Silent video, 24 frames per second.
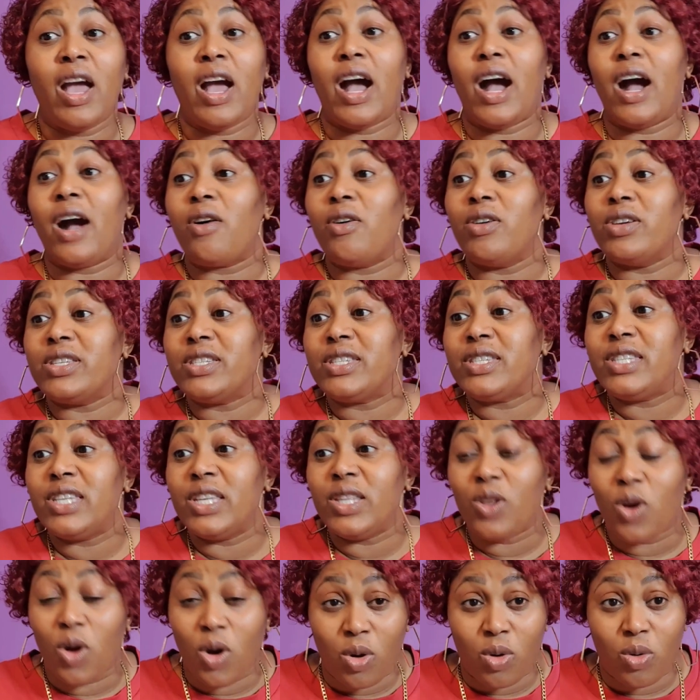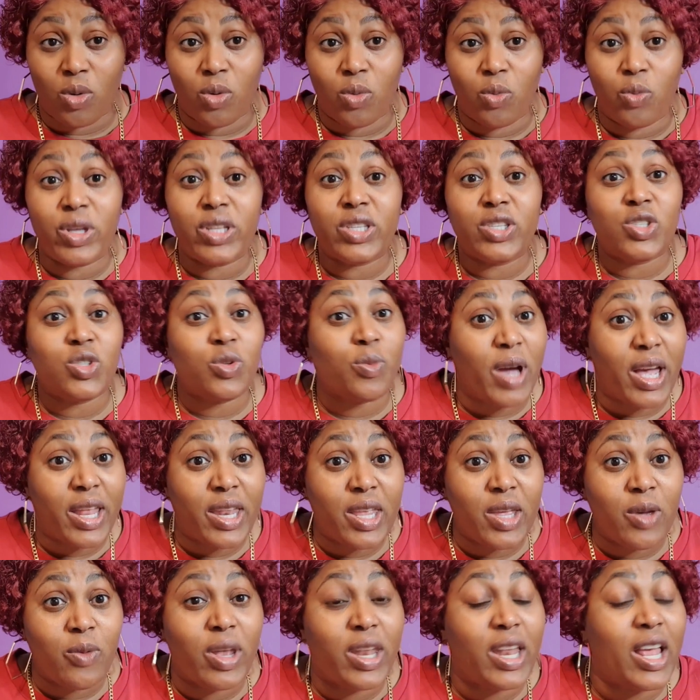I go sit down with
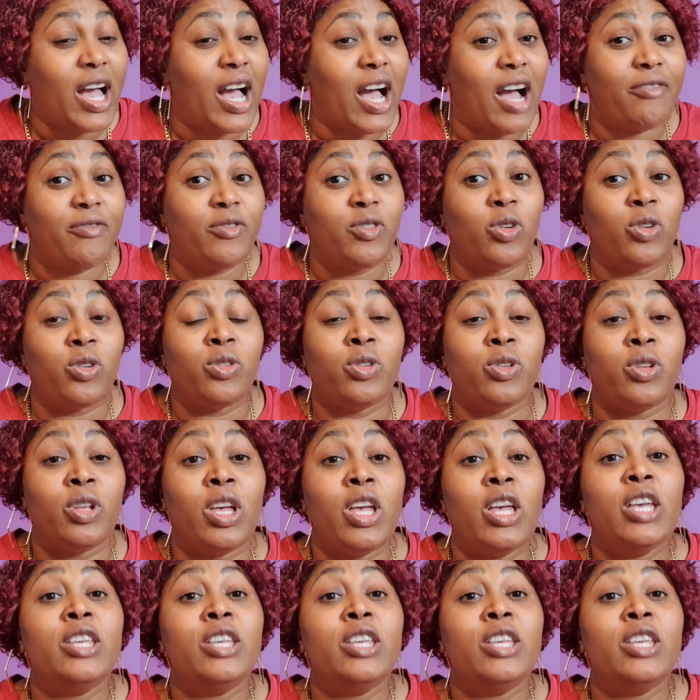somebody when I have nothing.